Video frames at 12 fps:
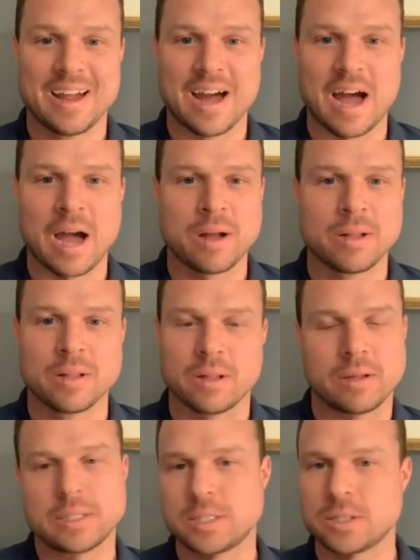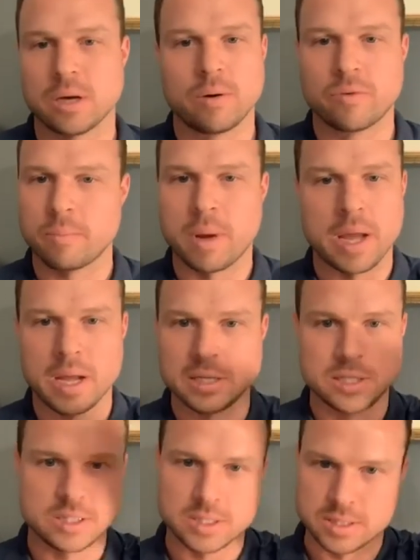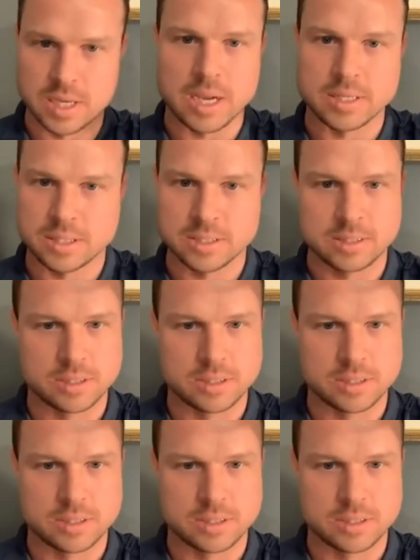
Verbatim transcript: I'll it's so over my head. She's a scientist,